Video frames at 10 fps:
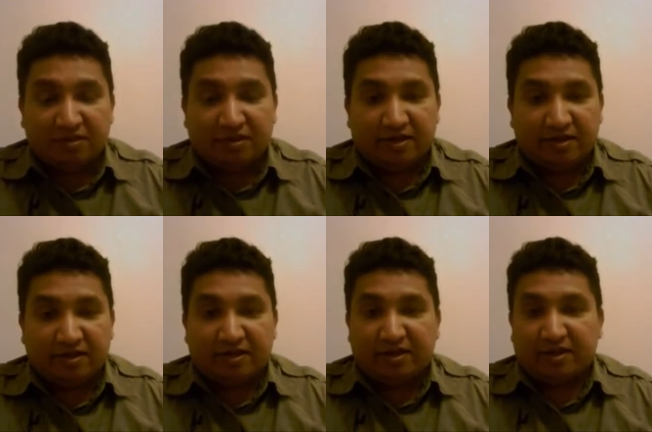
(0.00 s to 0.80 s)

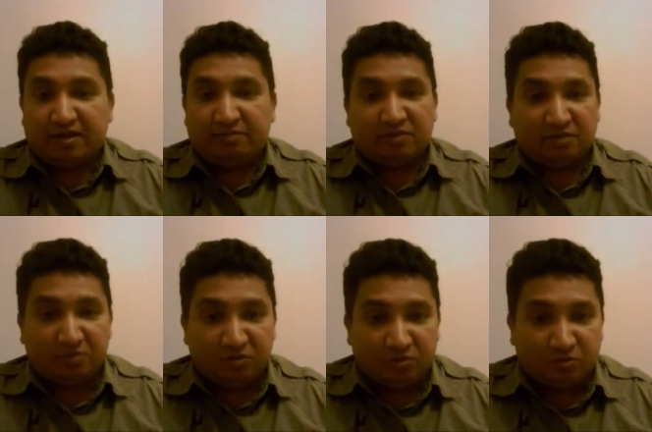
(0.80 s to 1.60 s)
And I was
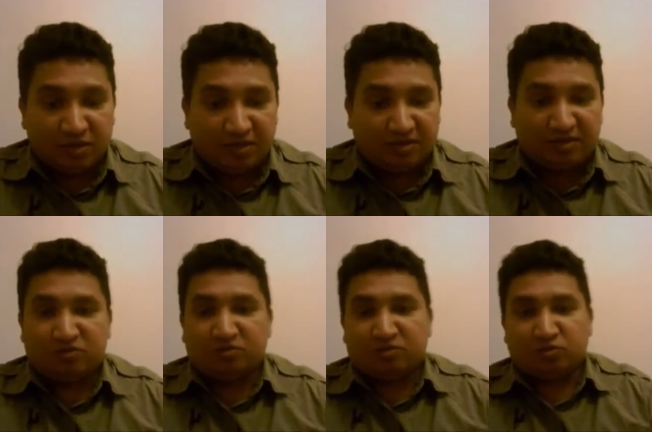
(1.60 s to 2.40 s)
able to do that
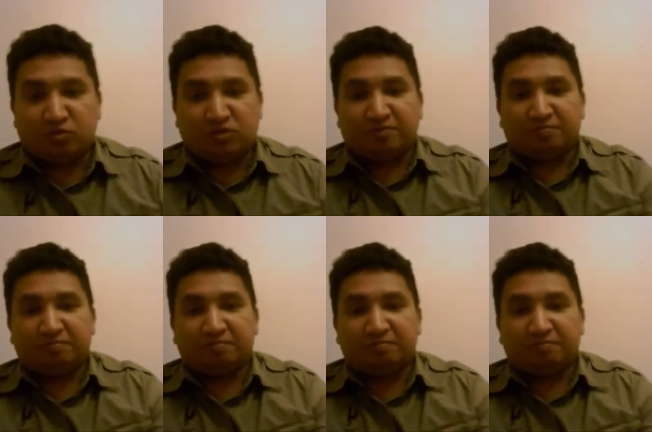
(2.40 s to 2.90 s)
thanks to his coaching.